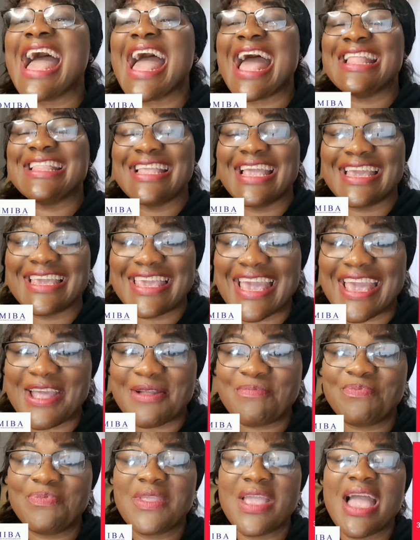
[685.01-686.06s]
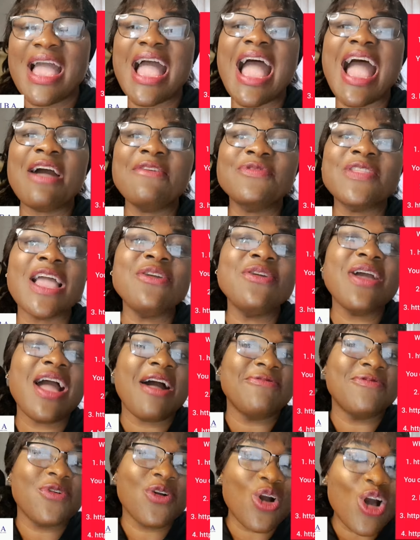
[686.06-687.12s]
And again, after you
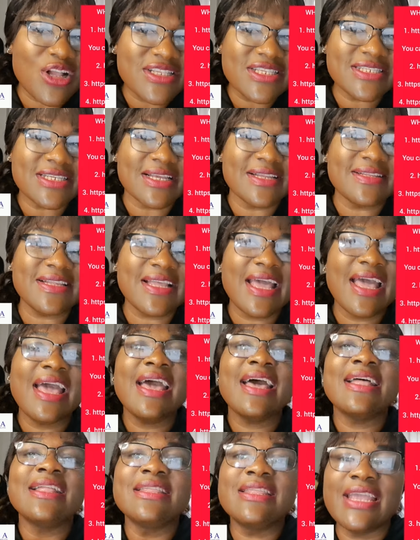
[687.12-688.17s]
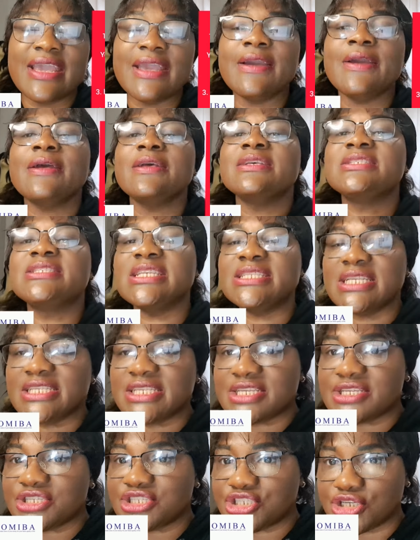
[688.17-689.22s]
have gotten the
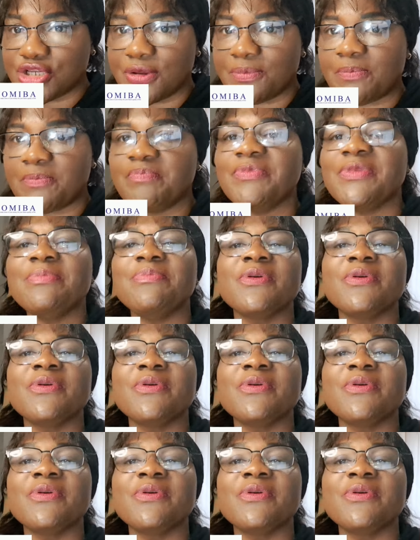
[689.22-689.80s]
citizenship,